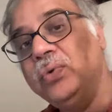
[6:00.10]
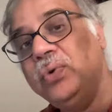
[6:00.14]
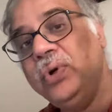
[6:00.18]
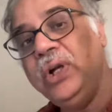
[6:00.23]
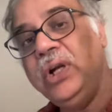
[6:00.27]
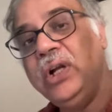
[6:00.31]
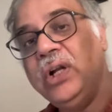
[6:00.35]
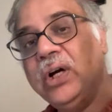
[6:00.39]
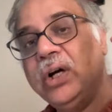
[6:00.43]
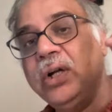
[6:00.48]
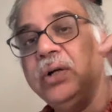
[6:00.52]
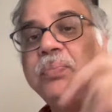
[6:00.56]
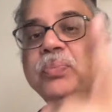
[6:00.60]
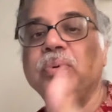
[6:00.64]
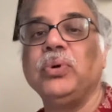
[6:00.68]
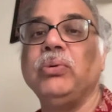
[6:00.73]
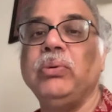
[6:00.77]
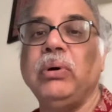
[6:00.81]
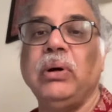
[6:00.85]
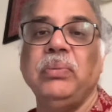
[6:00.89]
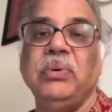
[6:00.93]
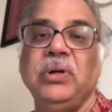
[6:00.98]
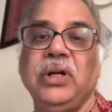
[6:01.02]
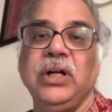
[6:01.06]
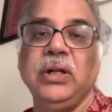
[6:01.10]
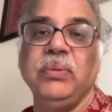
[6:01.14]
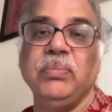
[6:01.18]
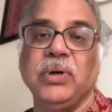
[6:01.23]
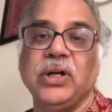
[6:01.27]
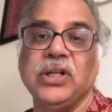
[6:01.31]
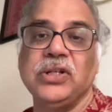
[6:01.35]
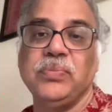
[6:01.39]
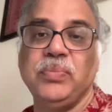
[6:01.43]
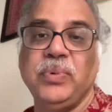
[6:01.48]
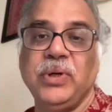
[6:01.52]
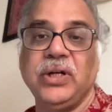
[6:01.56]
will learn probability
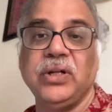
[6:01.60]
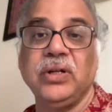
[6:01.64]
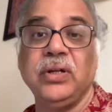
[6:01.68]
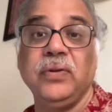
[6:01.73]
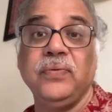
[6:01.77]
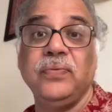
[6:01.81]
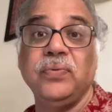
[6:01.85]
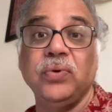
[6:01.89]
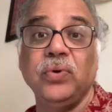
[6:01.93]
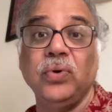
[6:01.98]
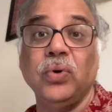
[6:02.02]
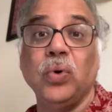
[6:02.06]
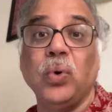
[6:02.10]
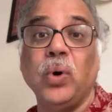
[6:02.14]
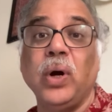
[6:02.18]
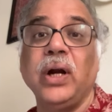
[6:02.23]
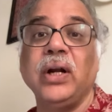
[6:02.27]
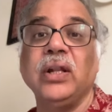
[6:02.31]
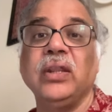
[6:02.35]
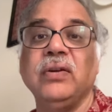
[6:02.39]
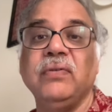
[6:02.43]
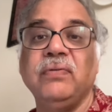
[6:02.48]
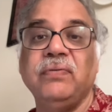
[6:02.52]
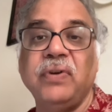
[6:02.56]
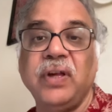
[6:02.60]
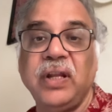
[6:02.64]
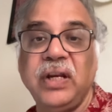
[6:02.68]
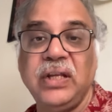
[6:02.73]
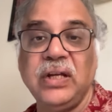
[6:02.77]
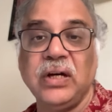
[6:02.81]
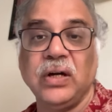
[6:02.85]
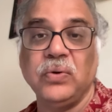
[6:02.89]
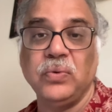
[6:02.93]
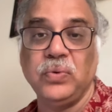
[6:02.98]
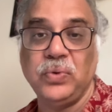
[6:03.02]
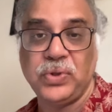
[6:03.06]
much better if you know at the
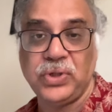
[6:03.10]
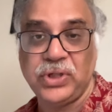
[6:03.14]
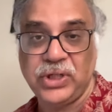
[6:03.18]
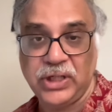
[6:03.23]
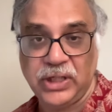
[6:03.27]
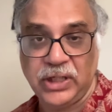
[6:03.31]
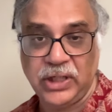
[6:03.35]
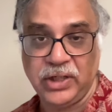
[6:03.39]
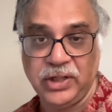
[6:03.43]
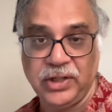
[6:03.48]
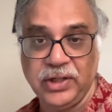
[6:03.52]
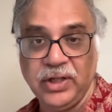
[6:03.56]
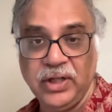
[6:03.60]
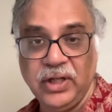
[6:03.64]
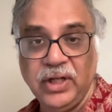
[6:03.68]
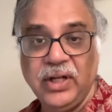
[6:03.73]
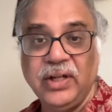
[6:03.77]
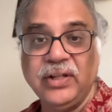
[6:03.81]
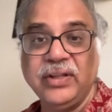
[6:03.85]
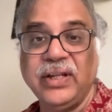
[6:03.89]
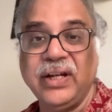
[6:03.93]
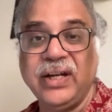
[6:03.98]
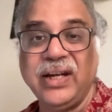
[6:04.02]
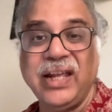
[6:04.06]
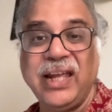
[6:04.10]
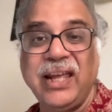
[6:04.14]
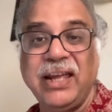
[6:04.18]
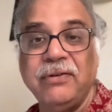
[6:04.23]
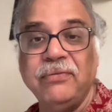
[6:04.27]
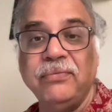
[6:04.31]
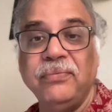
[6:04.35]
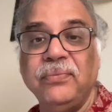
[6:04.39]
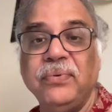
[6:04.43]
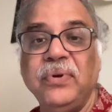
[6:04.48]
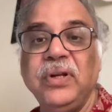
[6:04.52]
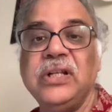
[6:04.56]
very outset that
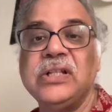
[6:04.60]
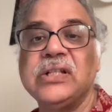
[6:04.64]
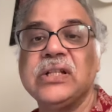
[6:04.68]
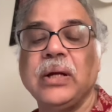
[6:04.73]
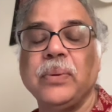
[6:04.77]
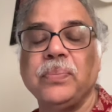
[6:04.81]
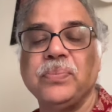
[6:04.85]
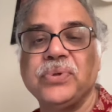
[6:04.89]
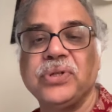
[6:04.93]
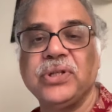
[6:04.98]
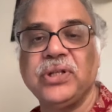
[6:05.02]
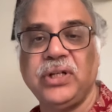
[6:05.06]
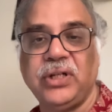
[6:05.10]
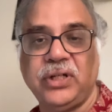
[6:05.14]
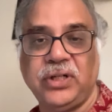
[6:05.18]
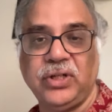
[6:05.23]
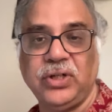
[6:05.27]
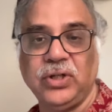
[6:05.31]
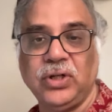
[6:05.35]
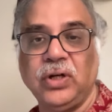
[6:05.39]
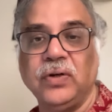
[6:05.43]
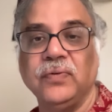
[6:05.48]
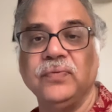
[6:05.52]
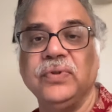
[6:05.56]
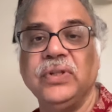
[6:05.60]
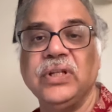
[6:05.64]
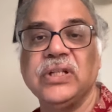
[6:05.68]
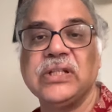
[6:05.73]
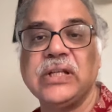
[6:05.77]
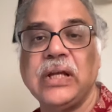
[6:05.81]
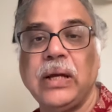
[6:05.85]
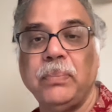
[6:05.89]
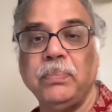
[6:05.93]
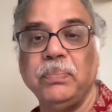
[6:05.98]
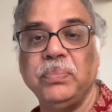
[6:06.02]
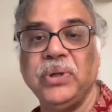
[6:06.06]
every subset of the
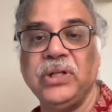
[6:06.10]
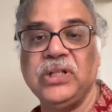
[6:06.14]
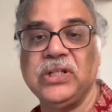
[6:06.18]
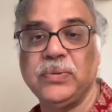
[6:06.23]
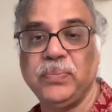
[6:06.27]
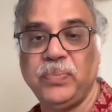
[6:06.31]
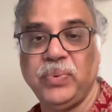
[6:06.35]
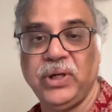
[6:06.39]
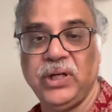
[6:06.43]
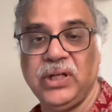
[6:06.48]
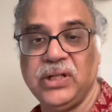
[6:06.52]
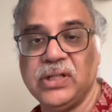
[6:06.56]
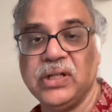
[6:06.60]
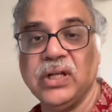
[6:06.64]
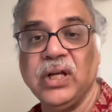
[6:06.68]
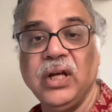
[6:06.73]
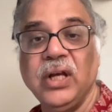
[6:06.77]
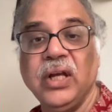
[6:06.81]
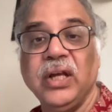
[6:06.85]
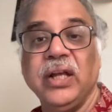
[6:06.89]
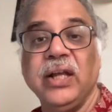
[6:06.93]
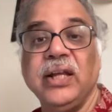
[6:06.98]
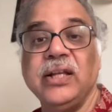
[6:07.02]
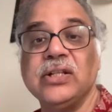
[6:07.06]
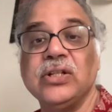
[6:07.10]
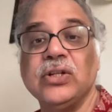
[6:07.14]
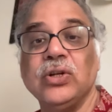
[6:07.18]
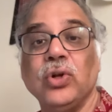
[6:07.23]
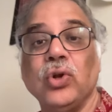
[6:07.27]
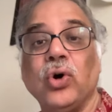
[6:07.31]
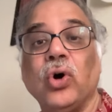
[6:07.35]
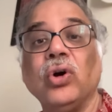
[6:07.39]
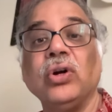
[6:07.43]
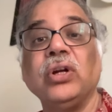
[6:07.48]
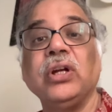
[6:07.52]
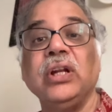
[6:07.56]
sample space is
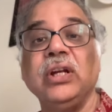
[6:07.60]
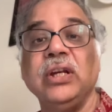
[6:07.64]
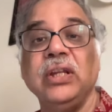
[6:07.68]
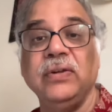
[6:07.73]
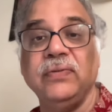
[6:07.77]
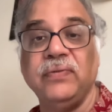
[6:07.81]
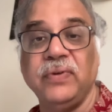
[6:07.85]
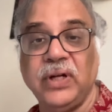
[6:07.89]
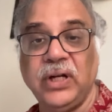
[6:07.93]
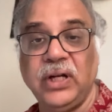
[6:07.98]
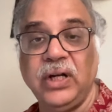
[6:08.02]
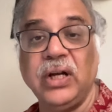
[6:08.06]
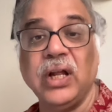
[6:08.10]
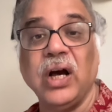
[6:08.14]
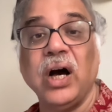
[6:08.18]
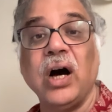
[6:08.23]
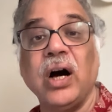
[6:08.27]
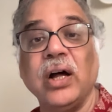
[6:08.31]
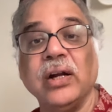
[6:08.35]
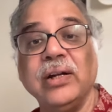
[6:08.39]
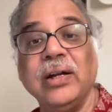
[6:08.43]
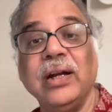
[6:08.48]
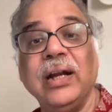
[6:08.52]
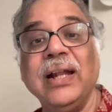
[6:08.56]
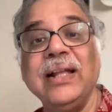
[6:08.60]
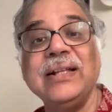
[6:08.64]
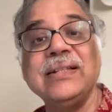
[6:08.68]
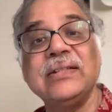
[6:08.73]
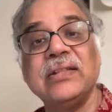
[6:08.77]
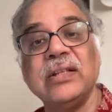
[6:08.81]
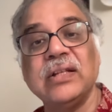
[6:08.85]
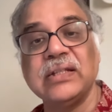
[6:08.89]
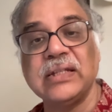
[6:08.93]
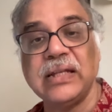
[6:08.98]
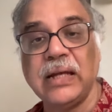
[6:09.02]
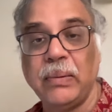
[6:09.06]
not an event unless
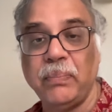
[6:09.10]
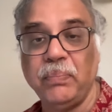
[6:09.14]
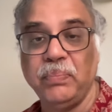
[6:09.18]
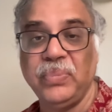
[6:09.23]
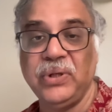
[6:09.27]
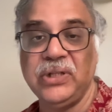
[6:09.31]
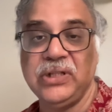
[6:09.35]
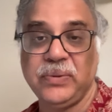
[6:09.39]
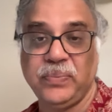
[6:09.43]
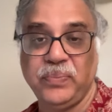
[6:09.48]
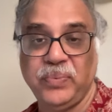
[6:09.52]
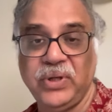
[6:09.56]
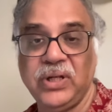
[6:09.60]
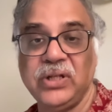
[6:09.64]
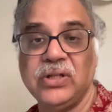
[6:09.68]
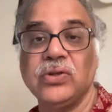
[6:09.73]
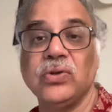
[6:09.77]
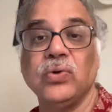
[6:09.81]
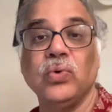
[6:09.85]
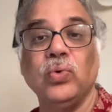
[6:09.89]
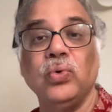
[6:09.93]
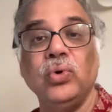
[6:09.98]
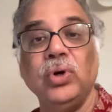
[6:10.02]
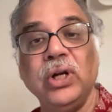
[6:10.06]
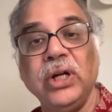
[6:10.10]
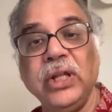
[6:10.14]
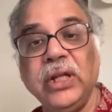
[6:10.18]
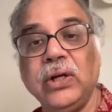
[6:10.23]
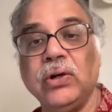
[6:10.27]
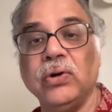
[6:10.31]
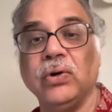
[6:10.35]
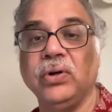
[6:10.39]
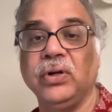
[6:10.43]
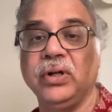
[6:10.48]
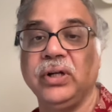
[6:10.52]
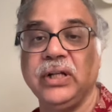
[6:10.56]
the sample space only
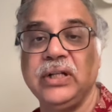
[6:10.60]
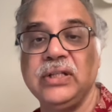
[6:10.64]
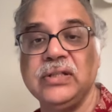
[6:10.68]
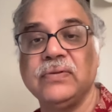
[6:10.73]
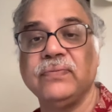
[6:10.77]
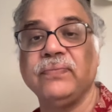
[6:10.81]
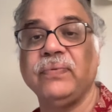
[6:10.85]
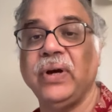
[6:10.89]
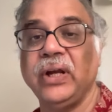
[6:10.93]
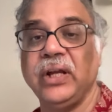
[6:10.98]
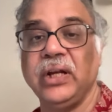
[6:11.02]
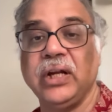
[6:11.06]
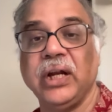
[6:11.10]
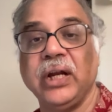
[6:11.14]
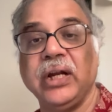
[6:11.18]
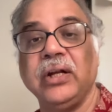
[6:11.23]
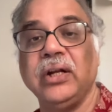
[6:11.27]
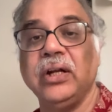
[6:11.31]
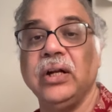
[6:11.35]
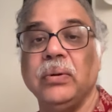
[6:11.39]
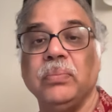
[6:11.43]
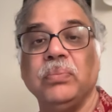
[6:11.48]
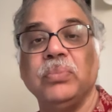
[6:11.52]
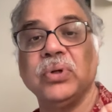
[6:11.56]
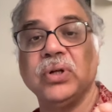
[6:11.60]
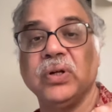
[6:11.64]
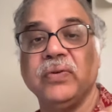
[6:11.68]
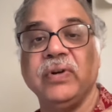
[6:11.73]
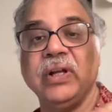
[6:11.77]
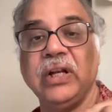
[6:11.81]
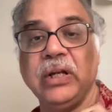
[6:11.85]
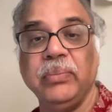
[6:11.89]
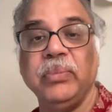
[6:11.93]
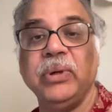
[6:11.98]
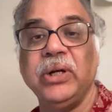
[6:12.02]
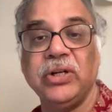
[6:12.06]
contains finite number of
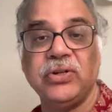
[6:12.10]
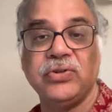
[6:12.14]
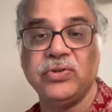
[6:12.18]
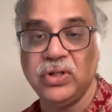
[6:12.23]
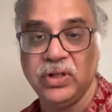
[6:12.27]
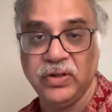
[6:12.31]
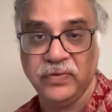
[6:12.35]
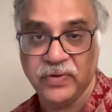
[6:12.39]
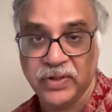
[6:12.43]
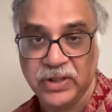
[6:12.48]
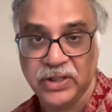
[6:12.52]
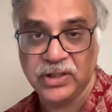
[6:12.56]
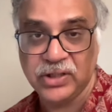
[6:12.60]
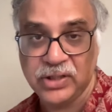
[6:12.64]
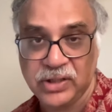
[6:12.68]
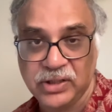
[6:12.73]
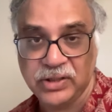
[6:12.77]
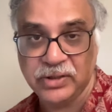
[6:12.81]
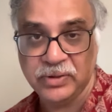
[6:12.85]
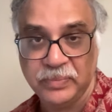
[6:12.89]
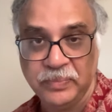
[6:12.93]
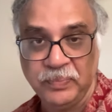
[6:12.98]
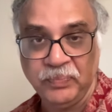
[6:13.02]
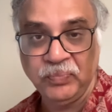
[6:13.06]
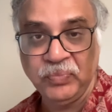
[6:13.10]
elementary events.